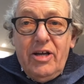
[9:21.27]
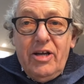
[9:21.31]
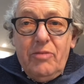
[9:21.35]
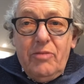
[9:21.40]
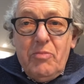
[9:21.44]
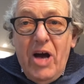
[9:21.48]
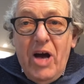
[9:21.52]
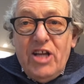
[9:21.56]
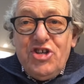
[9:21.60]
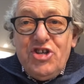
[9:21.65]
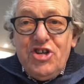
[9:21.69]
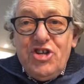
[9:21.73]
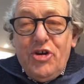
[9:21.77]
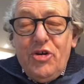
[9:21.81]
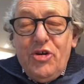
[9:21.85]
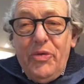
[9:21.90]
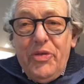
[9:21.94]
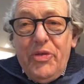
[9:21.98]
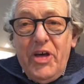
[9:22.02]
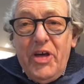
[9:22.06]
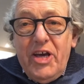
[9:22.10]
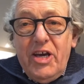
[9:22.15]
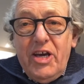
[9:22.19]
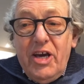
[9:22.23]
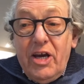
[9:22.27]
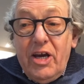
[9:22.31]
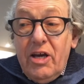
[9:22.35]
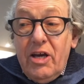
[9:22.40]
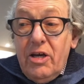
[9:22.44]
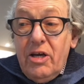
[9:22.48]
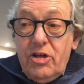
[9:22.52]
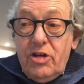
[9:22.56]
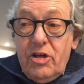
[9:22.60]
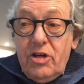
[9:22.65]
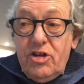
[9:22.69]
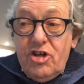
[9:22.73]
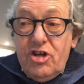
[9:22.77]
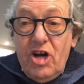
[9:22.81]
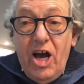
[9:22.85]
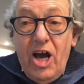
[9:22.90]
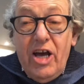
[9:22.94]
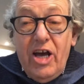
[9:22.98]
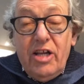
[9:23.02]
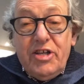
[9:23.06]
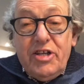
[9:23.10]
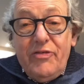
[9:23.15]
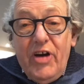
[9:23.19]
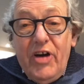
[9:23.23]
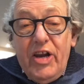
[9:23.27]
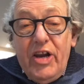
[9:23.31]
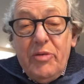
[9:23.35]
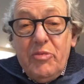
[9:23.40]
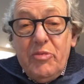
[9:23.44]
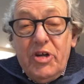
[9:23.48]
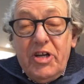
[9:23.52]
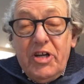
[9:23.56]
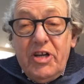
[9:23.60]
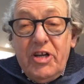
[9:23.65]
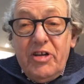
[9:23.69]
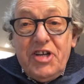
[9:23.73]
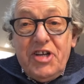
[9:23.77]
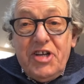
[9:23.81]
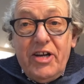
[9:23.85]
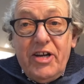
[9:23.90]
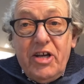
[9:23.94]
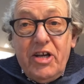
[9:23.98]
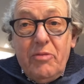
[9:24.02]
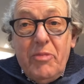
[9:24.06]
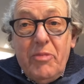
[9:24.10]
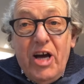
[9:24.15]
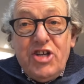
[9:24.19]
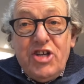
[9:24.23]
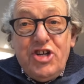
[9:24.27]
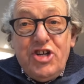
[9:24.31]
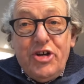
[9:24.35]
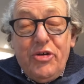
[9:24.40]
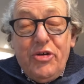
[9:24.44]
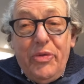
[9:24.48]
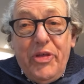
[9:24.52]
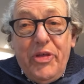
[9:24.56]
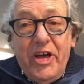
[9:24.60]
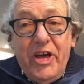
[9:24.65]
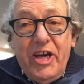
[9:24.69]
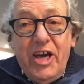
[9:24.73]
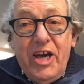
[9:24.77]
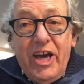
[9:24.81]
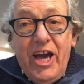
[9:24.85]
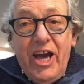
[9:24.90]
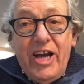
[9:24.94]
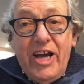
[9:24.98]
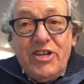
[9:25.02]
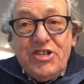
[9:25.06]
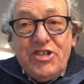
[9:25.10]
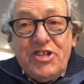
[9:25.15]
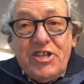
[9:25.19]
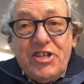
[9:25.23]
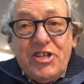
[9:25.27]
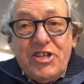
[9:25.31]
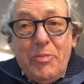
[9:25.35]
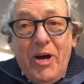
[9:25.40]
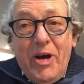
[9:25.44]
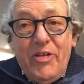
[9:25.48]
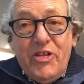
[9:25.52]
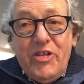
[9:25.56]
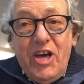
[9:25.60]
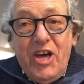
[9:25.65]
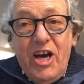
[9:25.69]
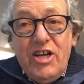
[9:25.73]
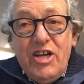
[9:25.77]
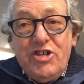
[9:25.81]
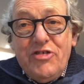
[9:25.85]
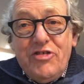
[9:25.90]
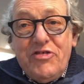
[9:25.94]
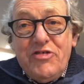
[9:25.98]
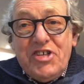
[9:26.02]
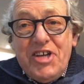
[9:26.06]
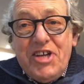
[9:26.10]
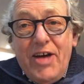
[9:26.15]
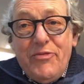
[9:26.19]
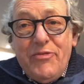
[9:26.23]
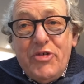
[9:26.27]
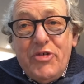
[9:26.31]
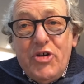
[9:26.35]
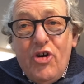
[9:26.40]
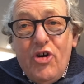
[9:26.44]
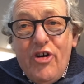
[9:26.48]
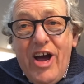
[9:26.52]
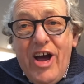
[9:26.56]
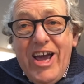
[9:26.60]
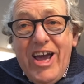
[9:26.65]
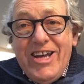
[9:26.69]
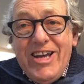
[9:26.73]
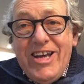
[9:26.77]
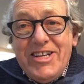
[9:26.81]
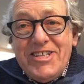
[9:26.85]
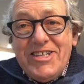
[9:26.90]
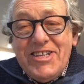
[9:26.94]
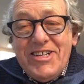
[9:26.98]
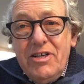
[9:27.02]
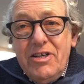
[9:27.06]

Magical thinking, child development, they tell you magical thinking ends at about the age of 7 or 8.